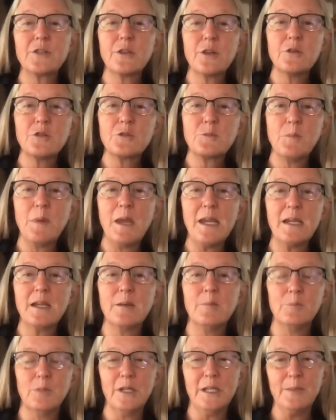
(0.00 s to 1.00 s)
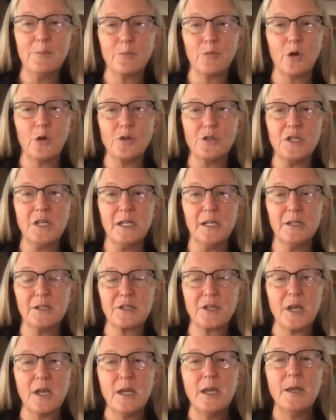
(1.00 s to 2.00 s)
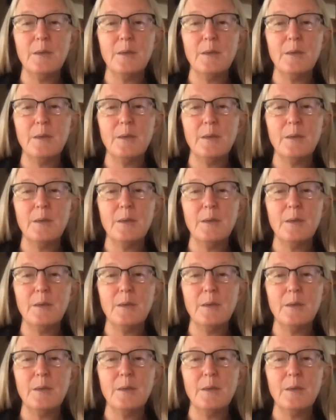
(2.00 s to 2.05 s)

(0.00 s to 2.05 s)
those make complete proteins,